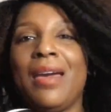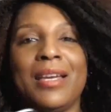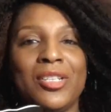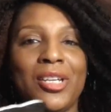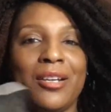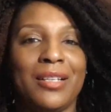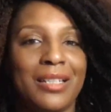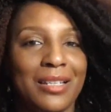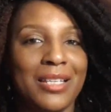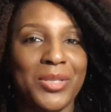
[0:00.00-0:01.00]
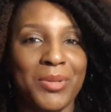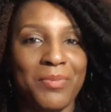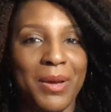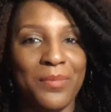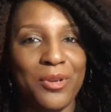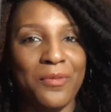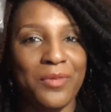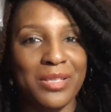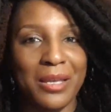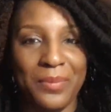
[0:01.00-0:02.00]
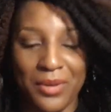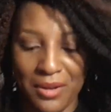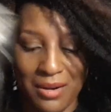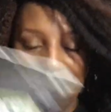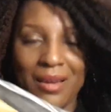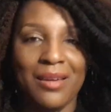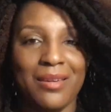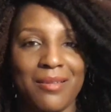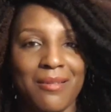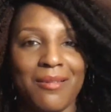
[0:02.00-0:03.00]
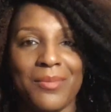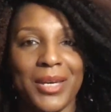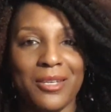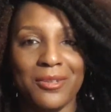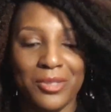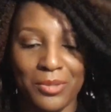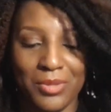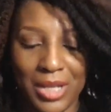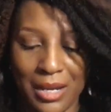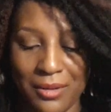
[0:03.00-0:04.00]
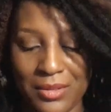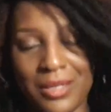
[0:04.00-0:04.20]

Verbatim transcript: and share the goodies with my beautifuls up here, you know, on my YouTube channel.